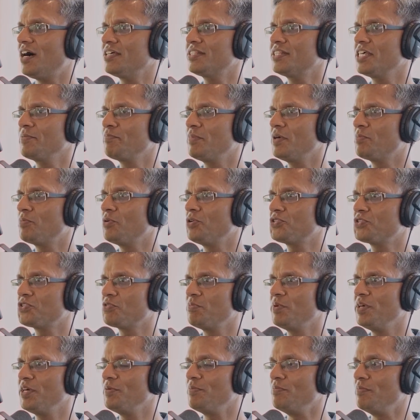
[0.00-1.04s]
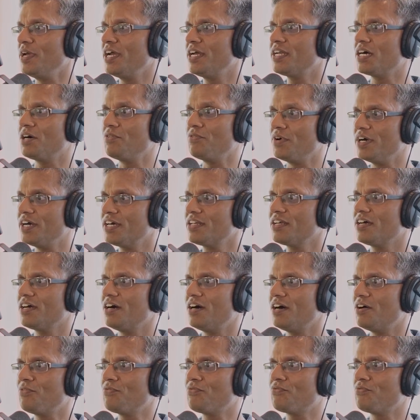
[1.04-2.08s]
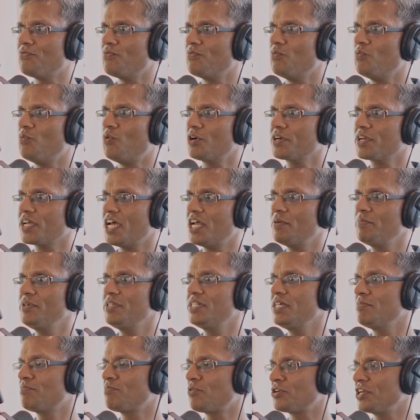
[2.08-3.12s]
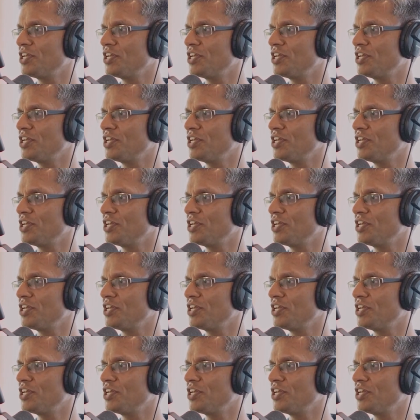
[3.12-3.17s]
I think people should be made aware of what can be the